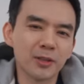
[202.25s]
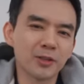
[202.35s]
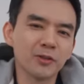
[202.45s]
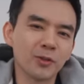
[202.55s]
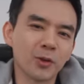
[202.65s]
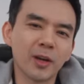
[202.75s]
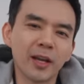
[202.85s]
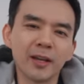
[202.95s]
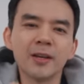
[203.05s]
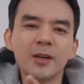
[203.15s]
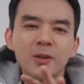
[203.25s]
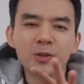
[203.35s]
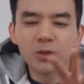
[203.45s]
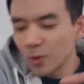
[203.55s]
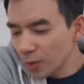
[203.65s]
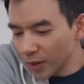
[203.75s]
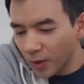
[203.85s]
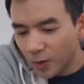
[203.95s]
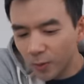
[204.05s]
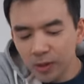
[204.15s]
How this all possibly ties in with the
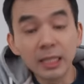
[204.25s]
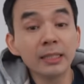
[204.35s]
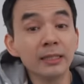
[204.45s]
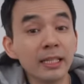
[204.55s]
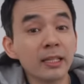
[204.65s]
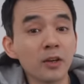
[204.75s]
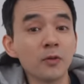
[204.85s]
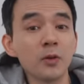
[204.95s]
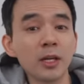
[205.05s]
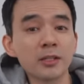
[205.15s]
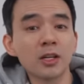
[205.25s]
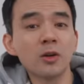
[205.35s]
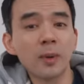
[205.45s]
Dave2D leak will make sense in a